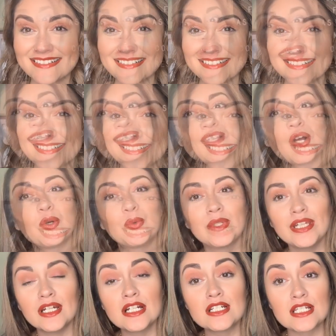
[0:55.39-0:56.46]
Okay, so
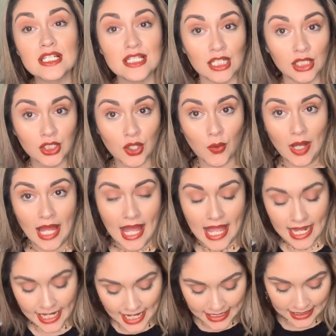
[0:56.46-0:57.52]
we are just gonna go
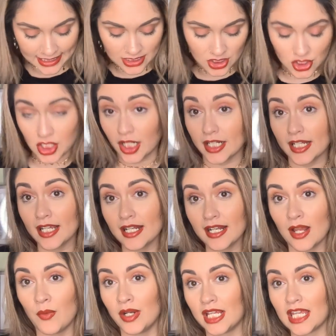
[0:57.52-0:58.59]
ahead and get started, and
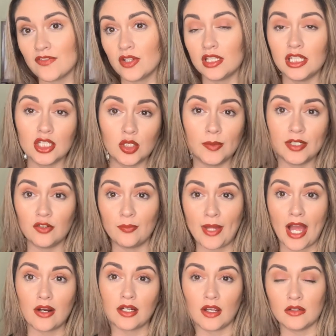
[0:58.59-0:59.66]
I wanna give a little bit of
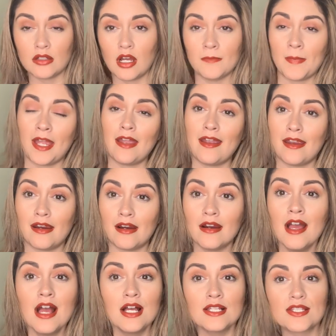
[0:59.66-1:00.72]
background on my hair
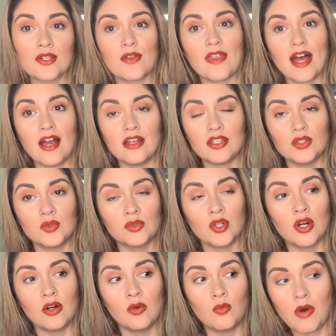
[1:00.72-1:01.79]
so that you
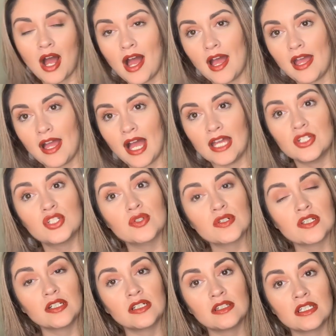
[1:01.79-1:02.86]
know why I do
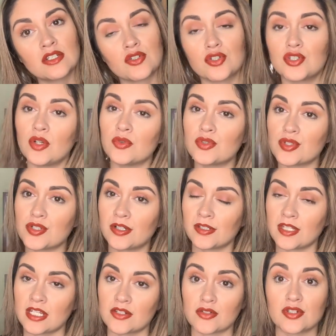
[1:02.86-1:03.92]
certain things or don't do certain things